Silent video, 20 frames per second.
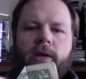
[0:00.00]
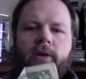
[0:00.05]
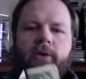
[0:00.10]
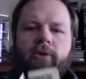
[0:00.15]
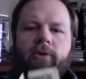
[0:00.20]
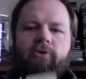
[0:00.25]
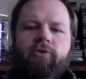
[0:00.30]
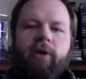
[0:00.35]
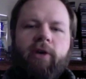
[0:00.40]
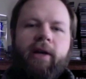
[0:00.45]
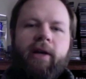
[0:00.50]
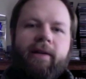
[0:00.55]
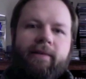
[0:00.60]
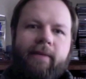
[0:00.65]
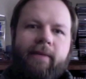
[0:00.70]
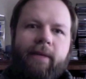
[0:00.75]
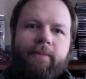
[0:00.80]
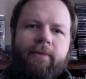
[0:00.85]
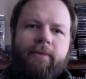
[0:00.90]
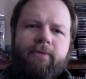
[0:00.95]
Try to
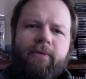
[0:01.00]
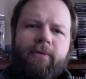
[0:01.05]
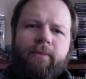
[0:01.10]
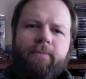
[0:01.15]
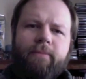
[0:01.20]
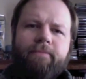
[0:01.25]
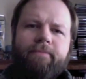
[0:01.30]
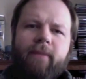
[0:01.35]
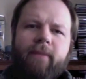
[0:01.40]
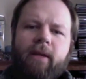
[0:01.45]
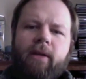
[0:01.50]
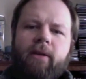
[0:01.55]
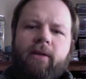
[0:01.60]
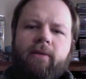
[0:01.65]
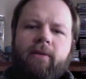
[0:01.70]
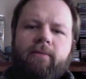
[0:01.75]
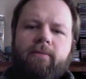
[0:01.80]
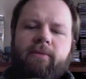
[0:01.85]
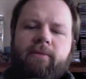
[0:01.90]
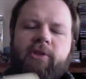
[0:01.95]
keep it from
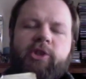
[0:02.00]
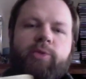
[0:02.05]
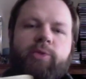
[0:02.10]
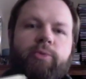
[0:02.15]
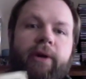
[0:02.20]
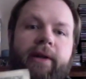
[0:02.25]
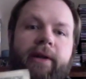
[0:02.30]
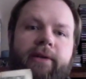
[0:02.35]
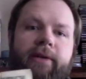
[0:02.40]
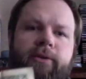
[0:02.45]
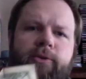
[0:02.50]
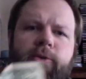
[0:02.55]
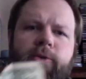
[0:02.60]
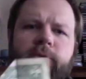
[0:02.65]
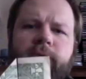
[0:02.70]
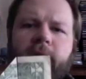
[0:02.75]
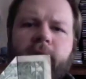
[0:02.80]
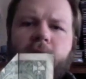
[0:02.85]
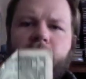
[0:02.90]
spreading too far